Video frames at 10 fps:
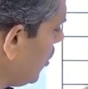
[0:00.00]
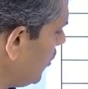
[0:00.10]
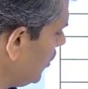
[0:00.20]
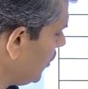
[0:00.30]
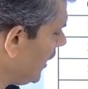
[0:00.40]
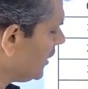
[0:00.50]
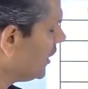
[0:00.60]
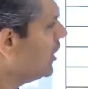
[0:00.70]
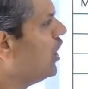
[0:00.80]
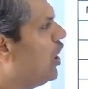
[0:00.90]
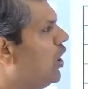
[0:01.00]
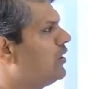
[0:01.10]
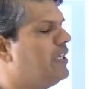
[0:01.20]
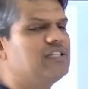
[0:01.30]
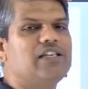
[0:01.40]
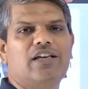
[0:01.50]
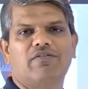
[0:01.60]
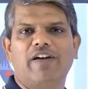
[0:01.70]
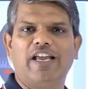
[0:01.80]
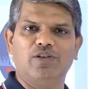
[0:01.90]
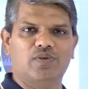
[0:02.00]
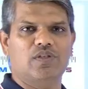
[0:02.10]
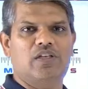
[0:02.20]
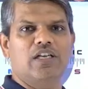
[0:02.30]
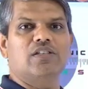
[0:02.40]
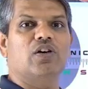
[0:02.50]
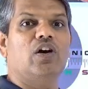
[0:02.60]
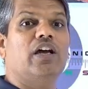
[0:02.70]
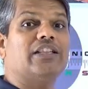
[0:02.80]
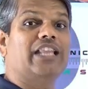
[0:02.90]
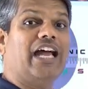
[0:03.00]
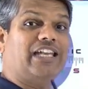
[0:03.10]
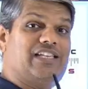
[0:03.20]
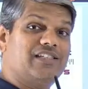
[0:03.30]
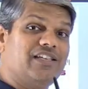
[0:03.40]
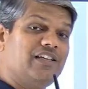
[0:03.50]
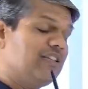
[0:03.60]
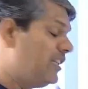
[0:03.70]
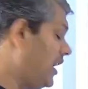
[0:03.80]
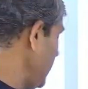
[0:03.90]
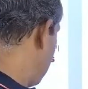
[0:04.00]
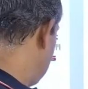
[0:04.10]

going to get all these values. So that is the